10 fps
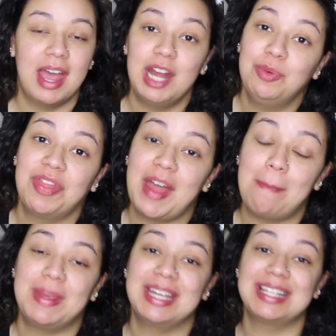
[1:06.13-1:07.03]
And with
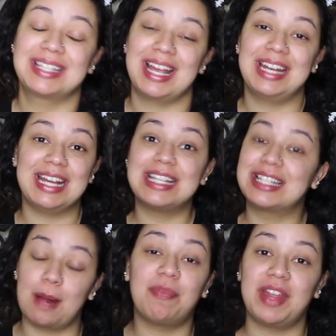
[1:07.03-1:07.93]
that being said, it's
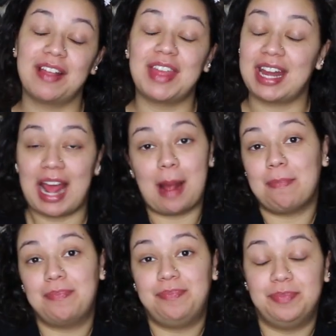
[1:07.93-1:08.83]
something that
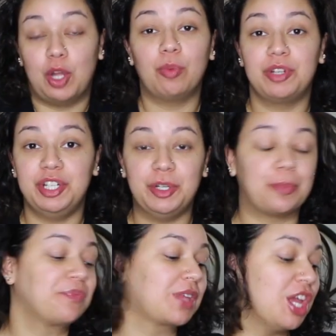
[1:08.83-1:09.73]
I don't do.
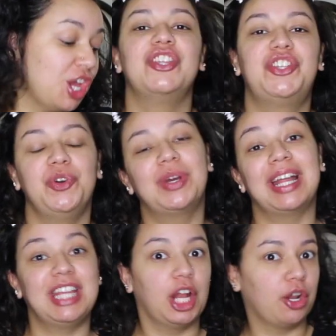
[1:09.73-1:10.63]
To
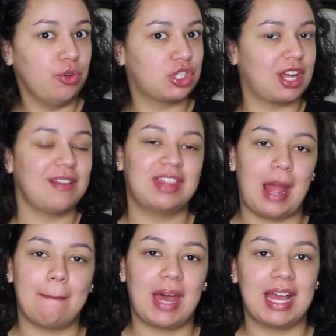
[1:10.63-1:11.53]
get the illusion
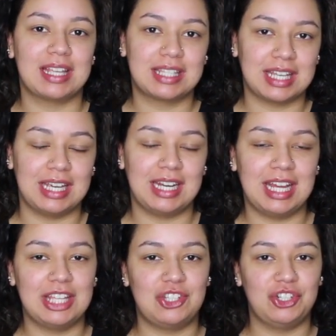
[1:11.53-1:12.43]
that my skin
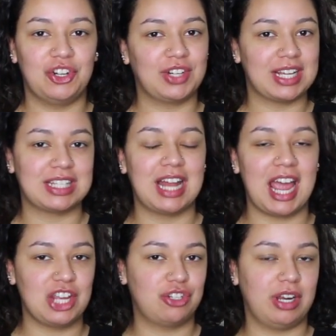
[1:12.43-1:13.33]
is, you know, nice and
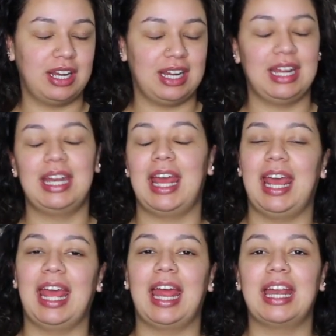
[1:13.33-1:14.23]
hydrated
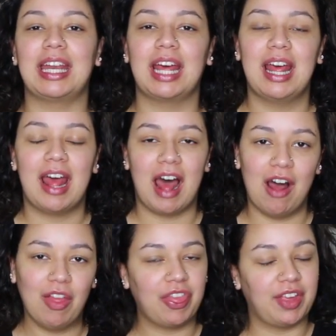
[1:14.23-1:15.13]
and
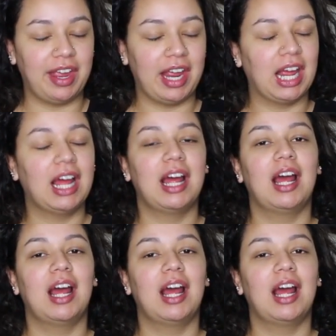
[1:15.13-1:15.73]
healthy,